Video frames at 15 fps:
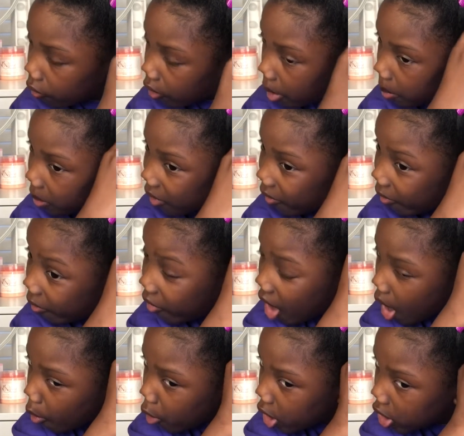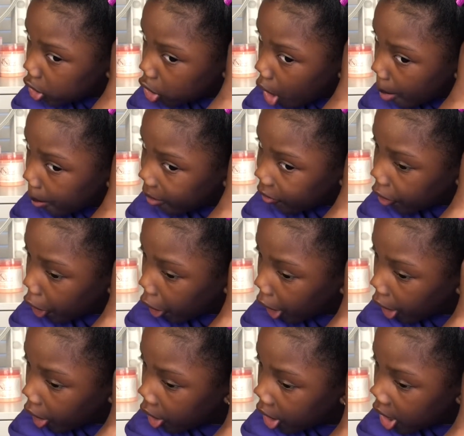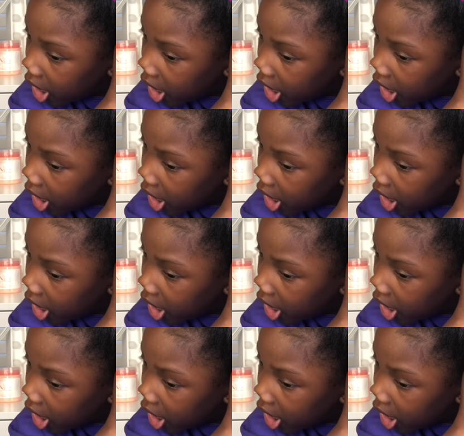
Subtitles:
from the very top of your hair.